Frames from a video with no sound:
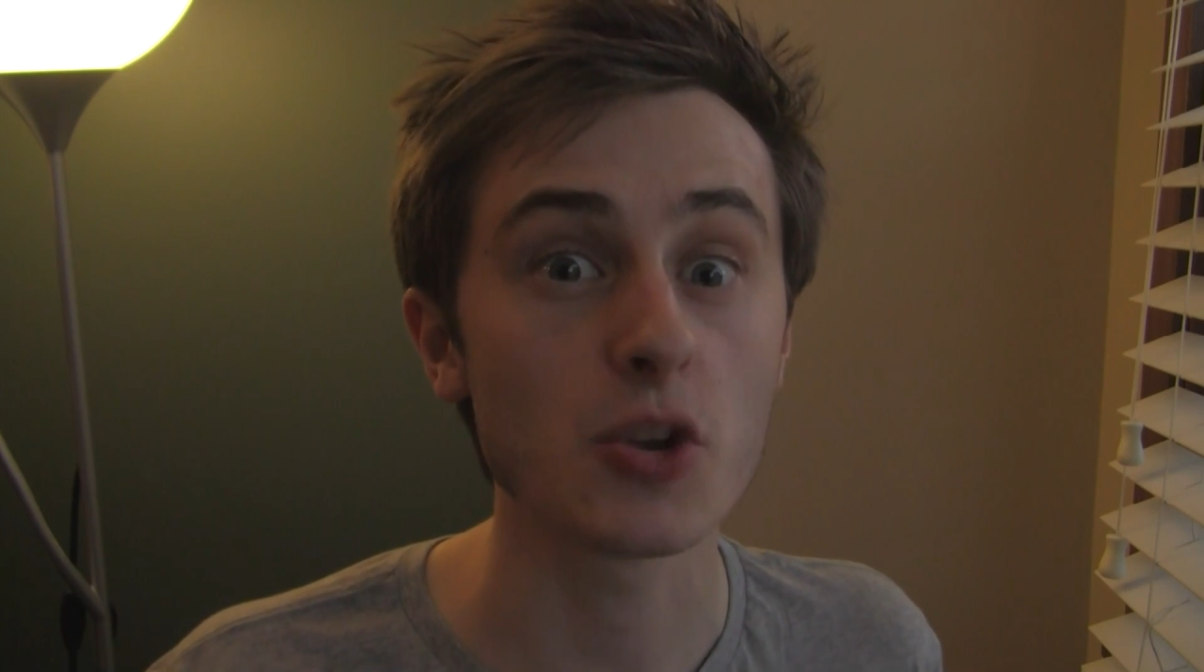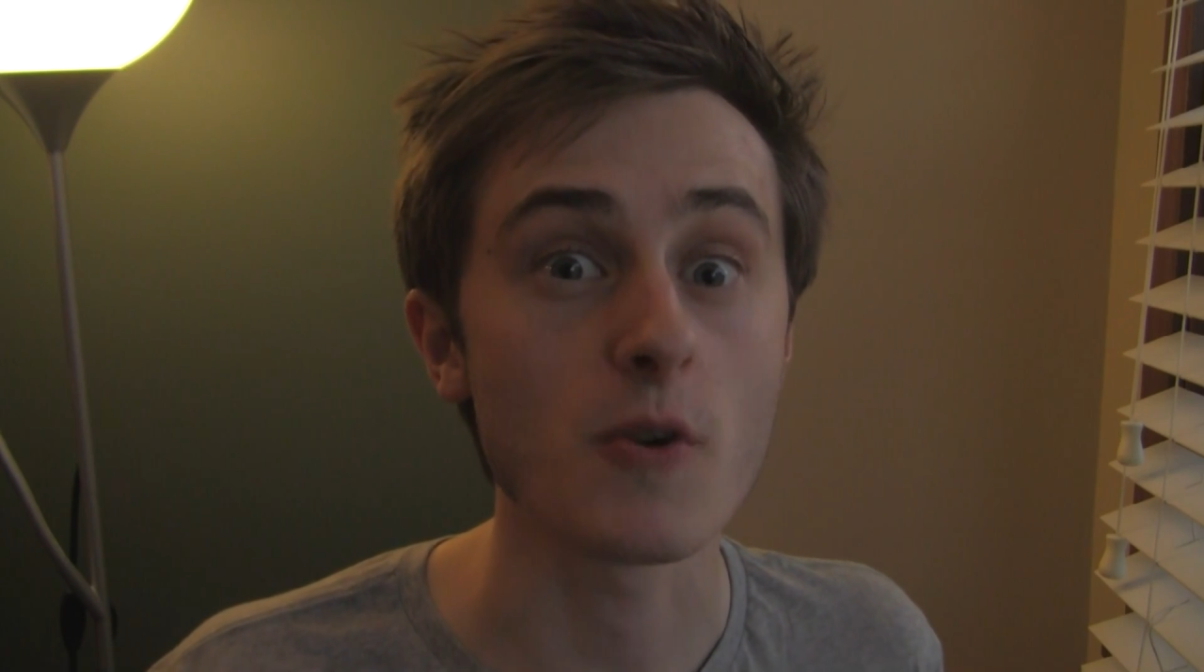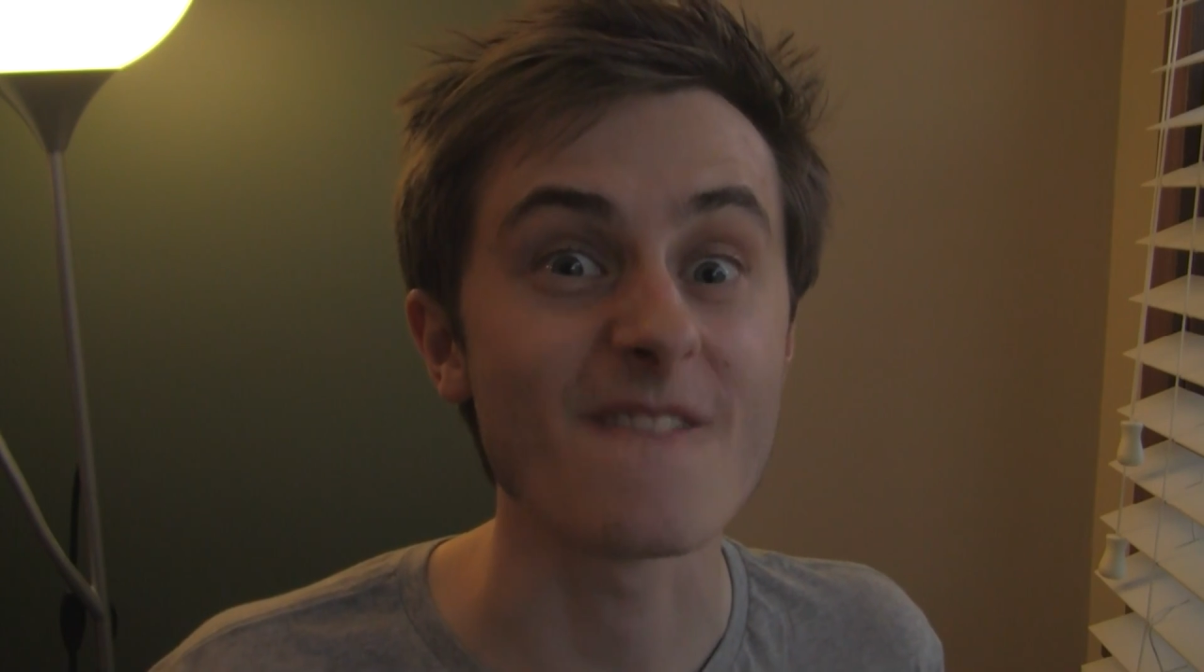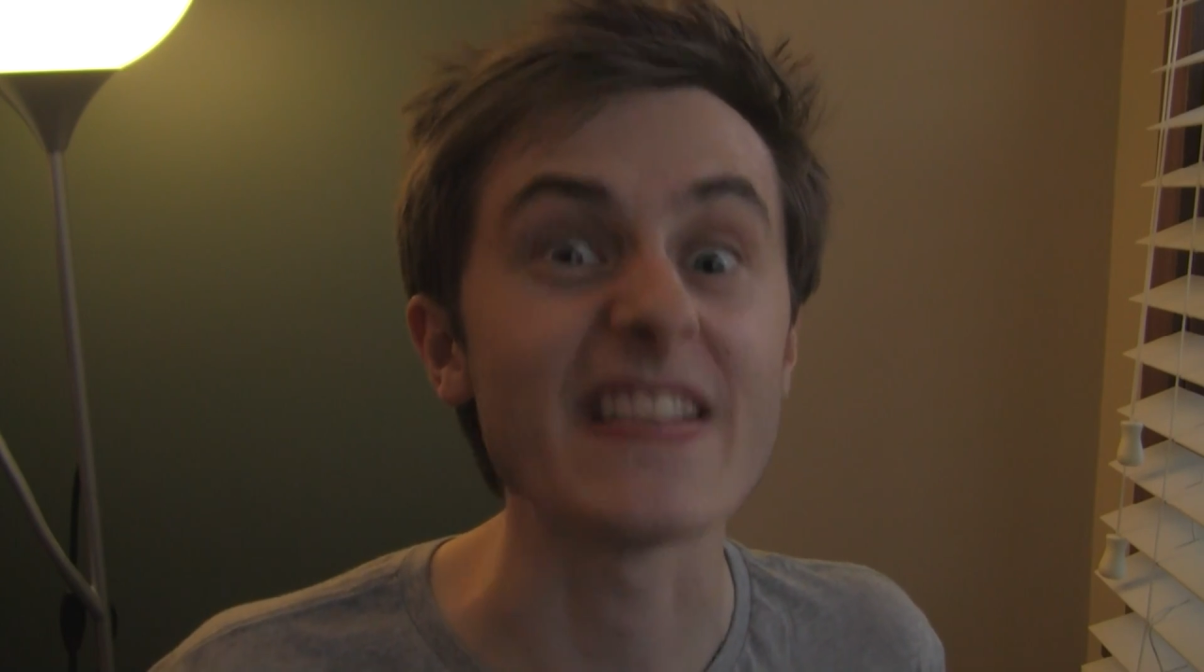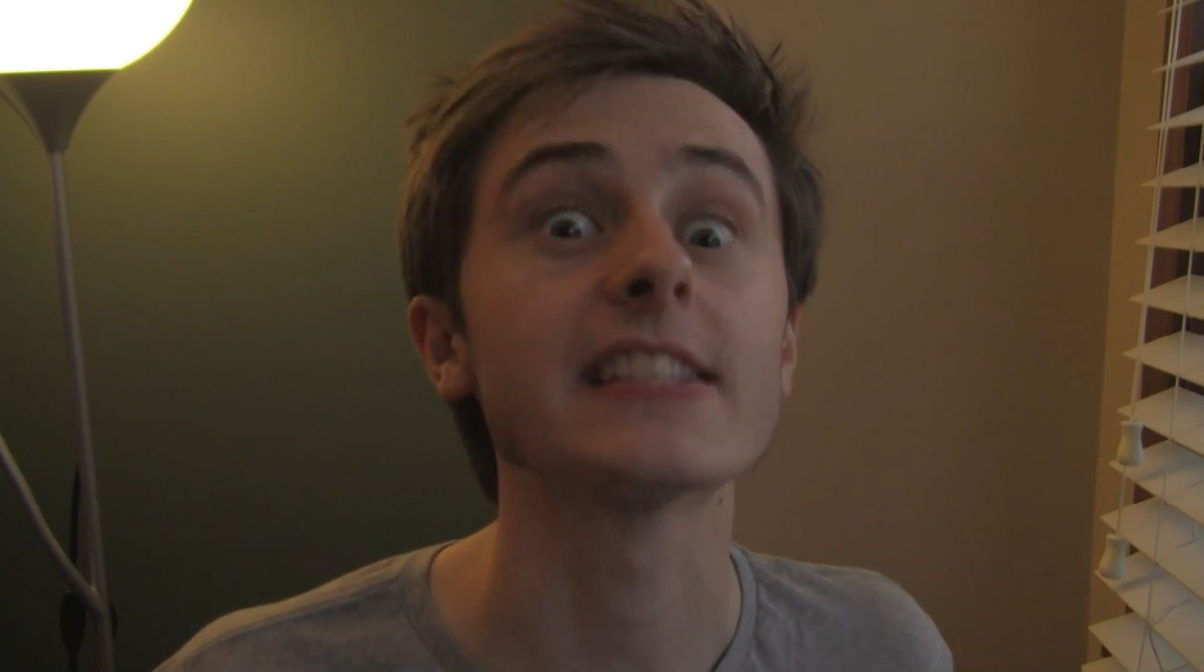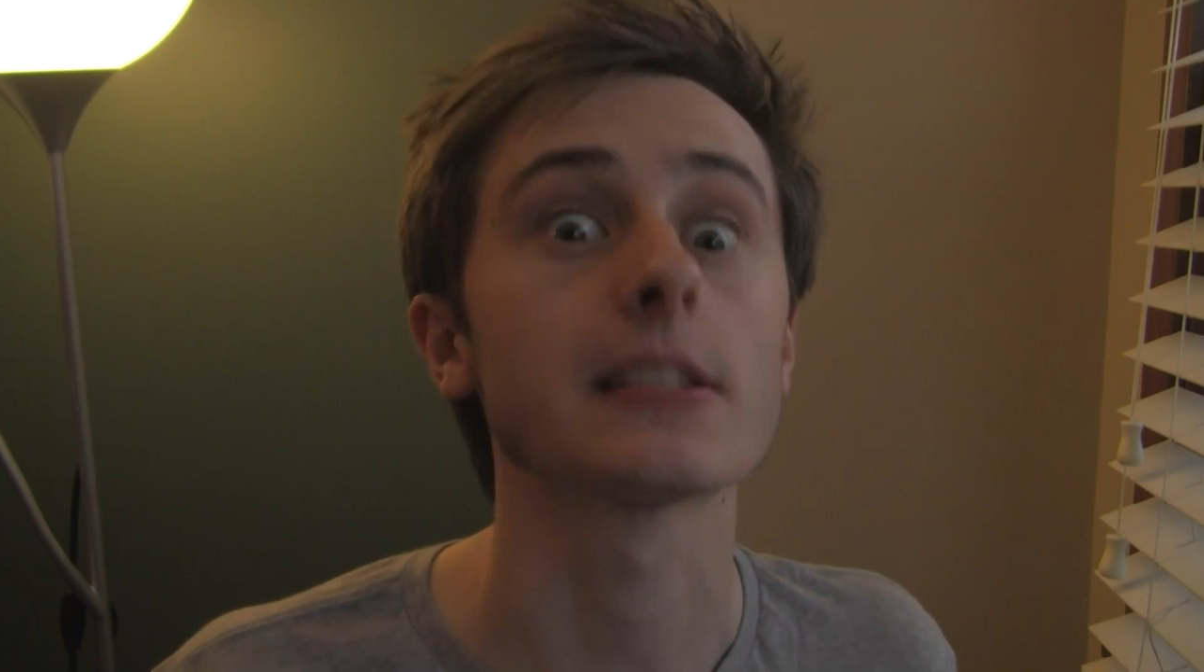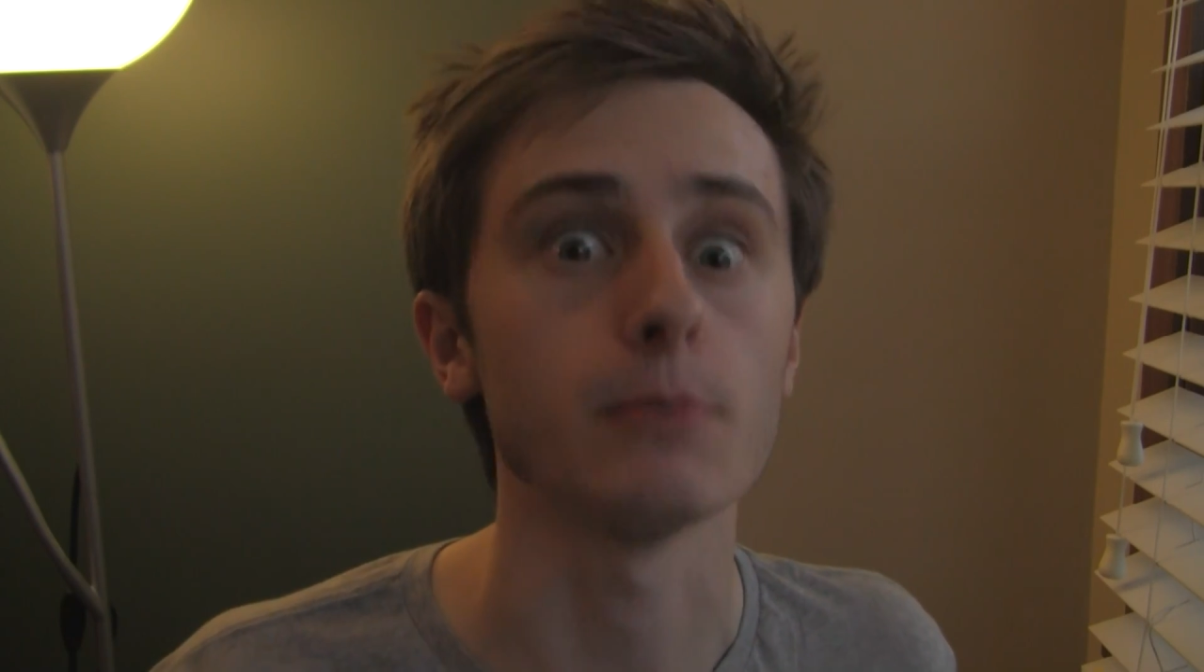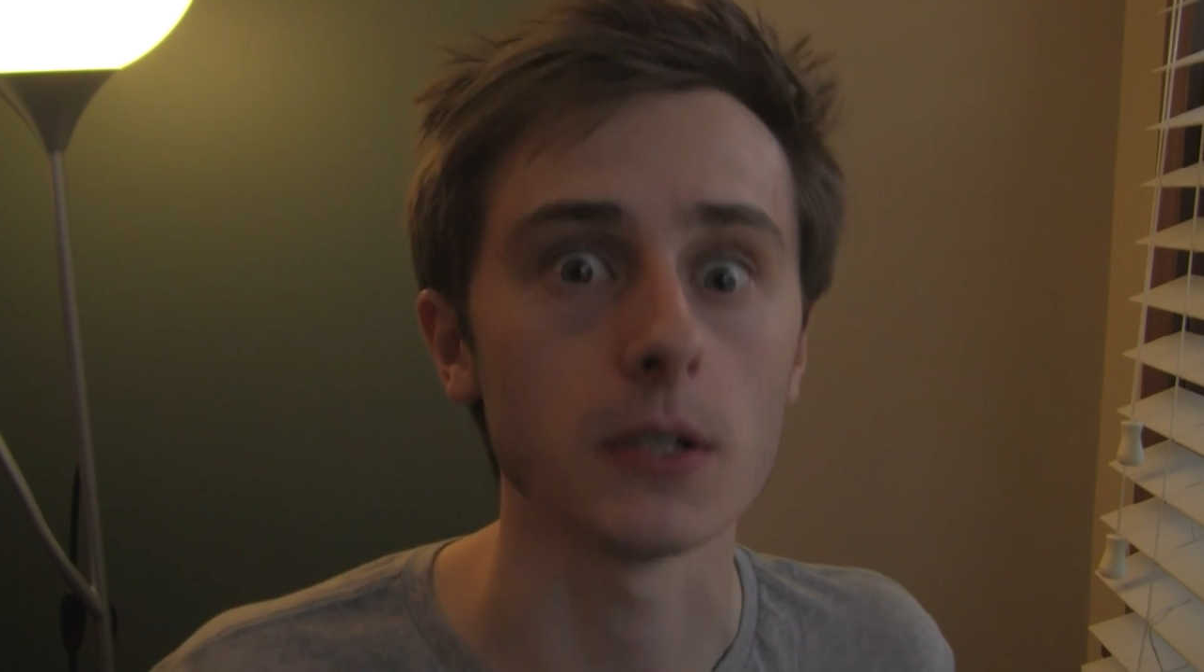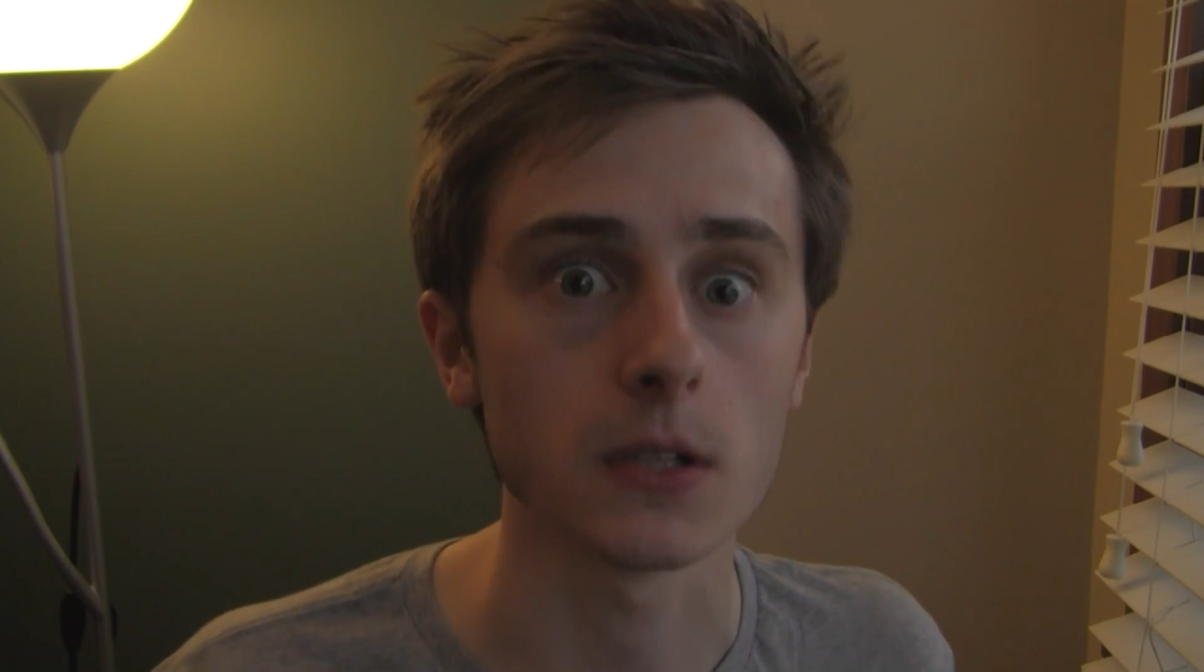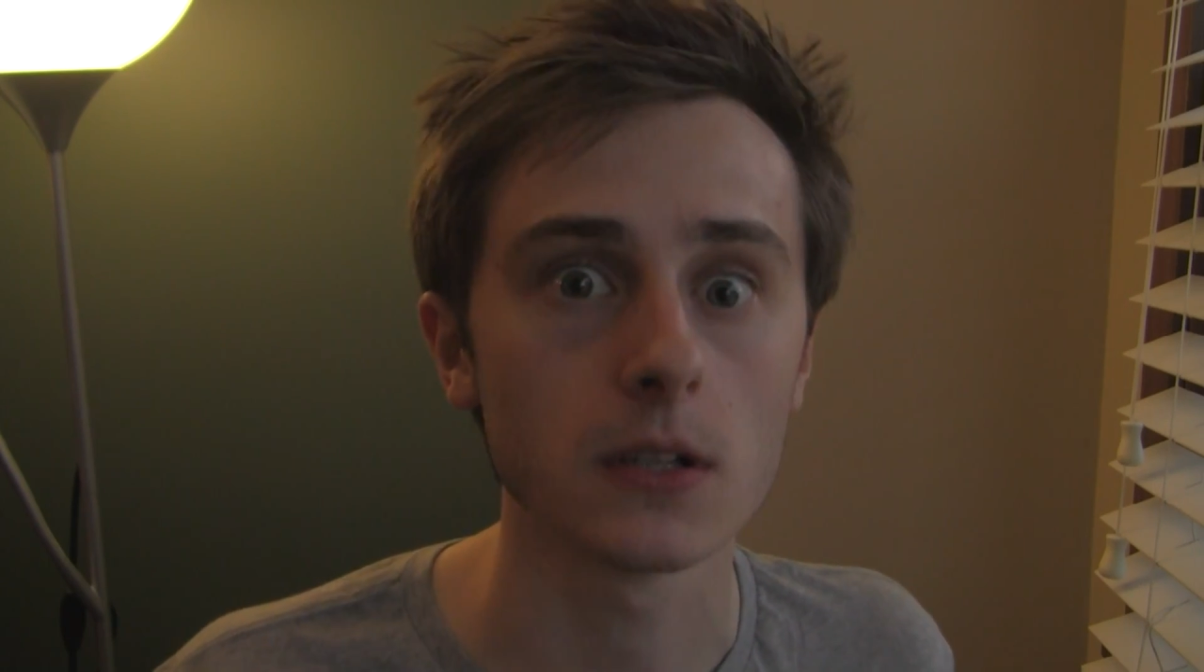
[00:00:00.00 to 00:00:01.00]
you
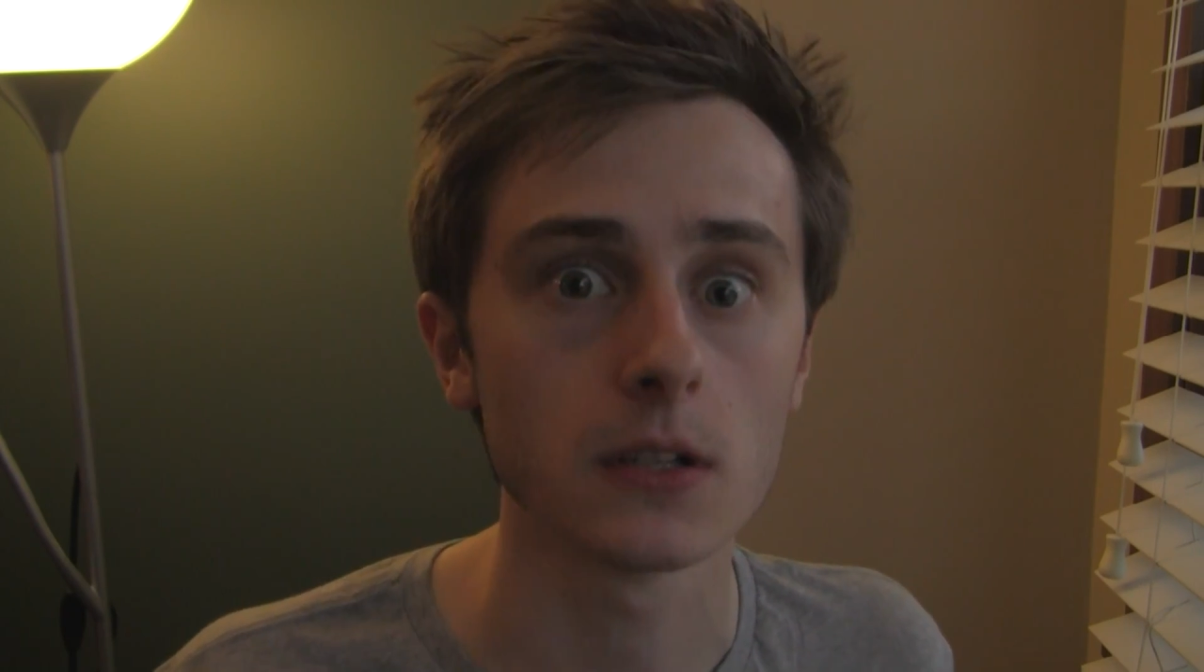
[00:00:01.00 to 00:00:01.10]
invincible.